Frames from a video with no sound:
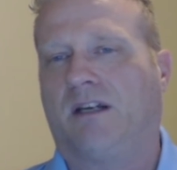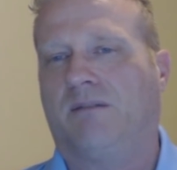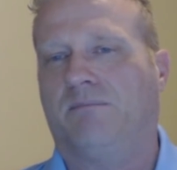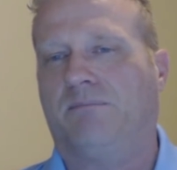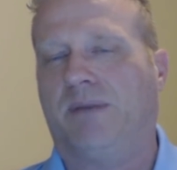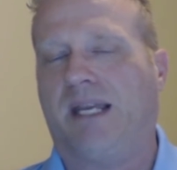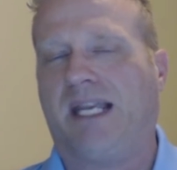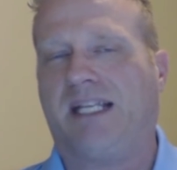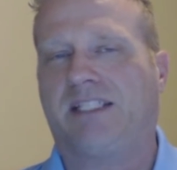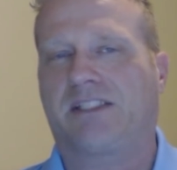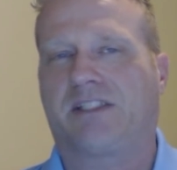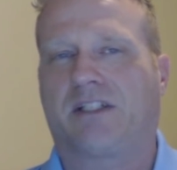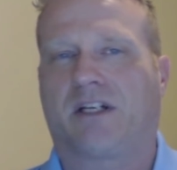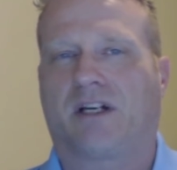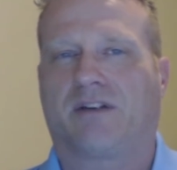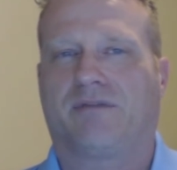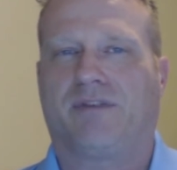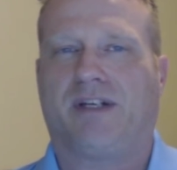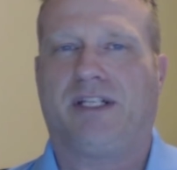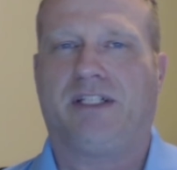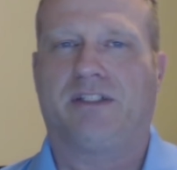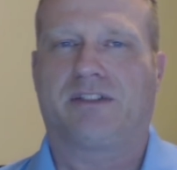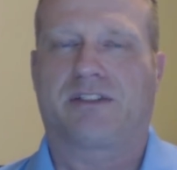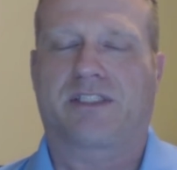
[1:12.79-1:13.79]
basing our
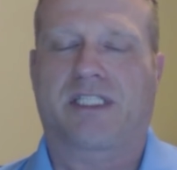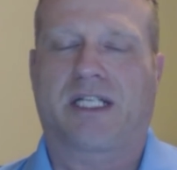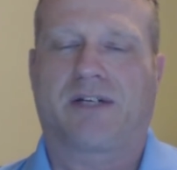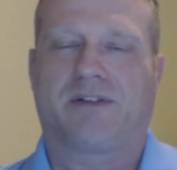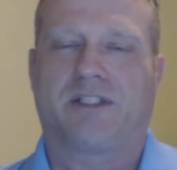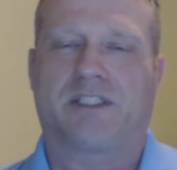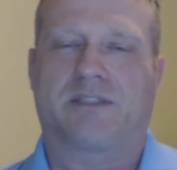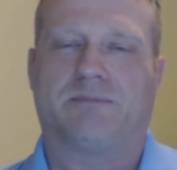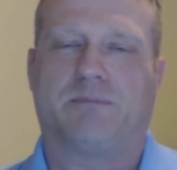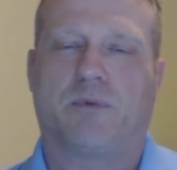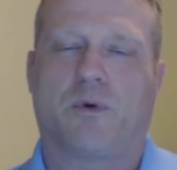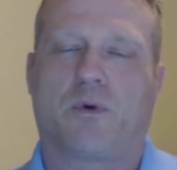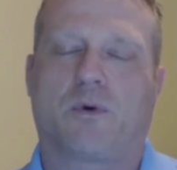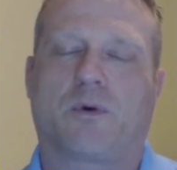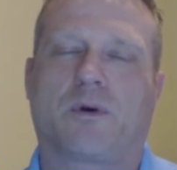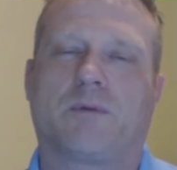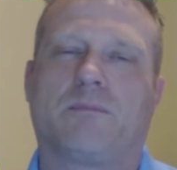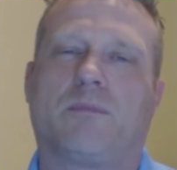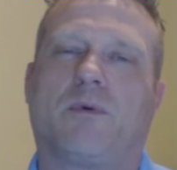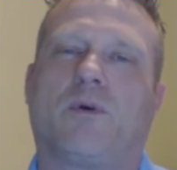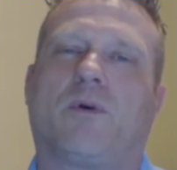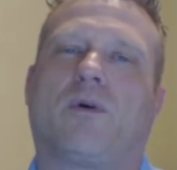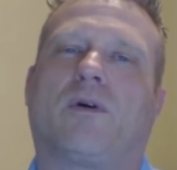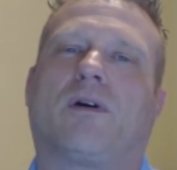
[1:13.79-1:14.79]
video series more
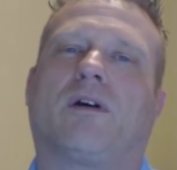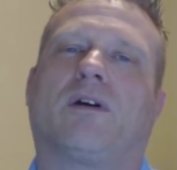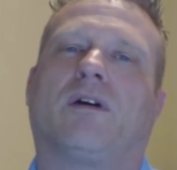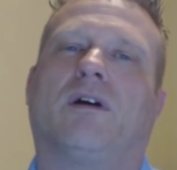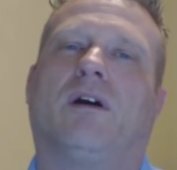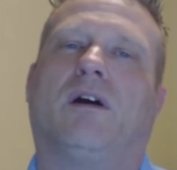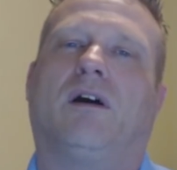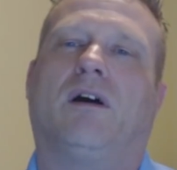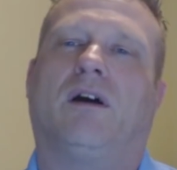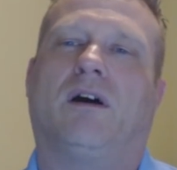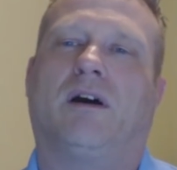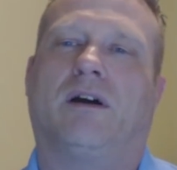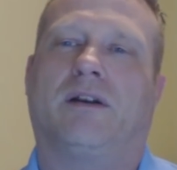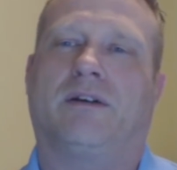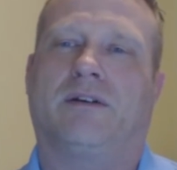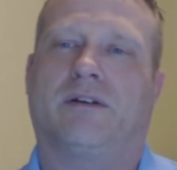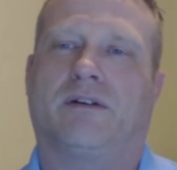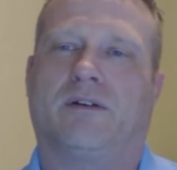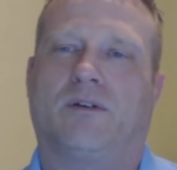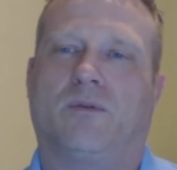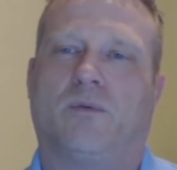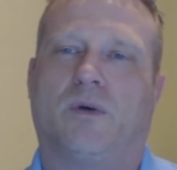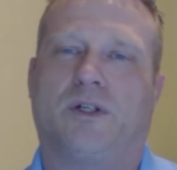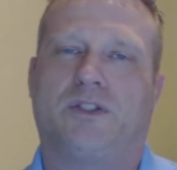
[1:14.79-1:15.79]
and more on
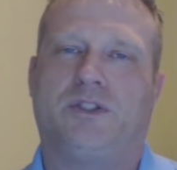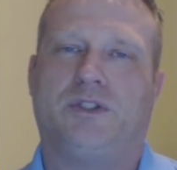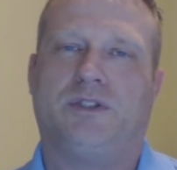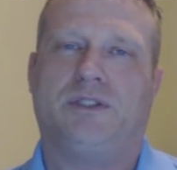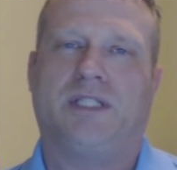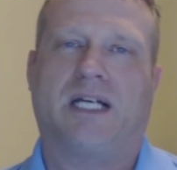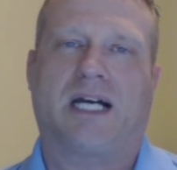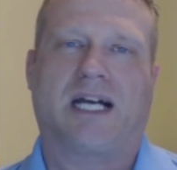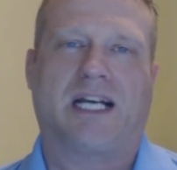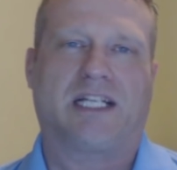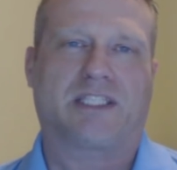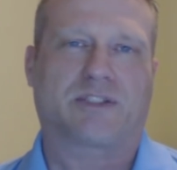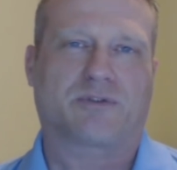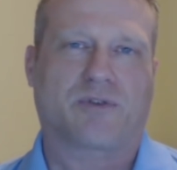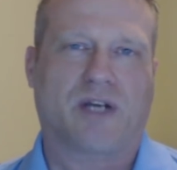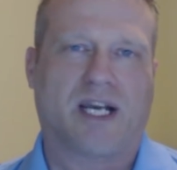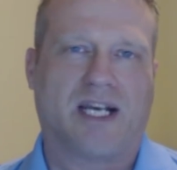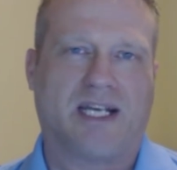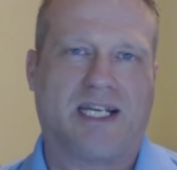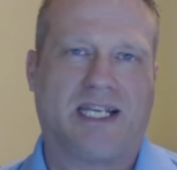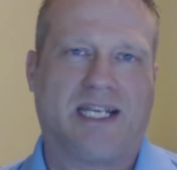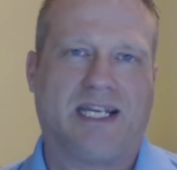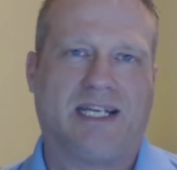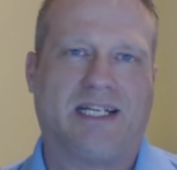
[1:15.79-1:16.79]
what you guys
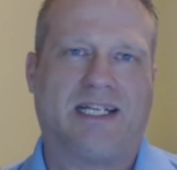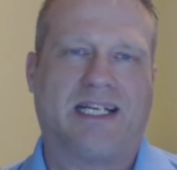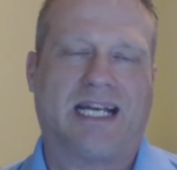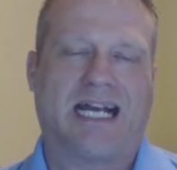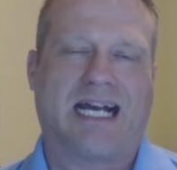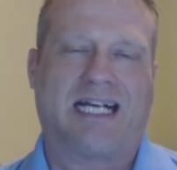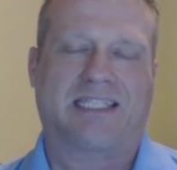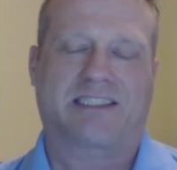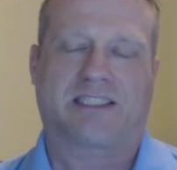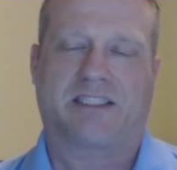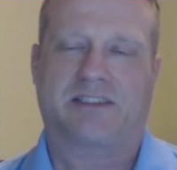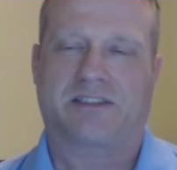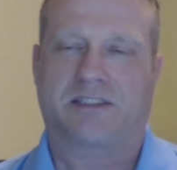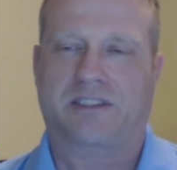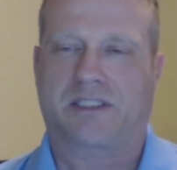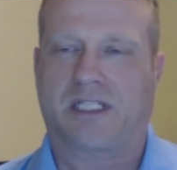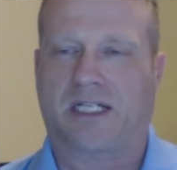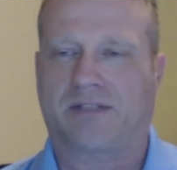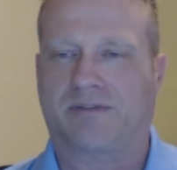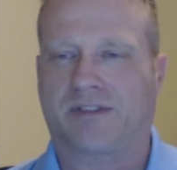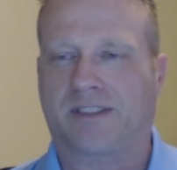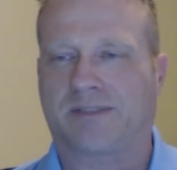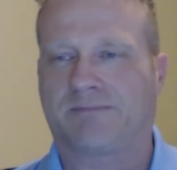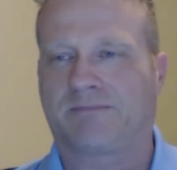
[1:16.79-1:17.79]
write in and ask us to
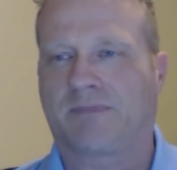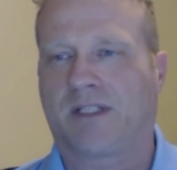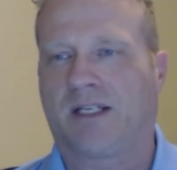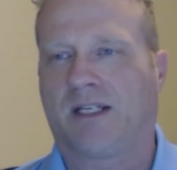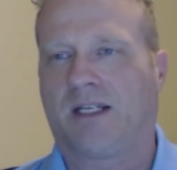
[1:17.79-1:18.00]
cover.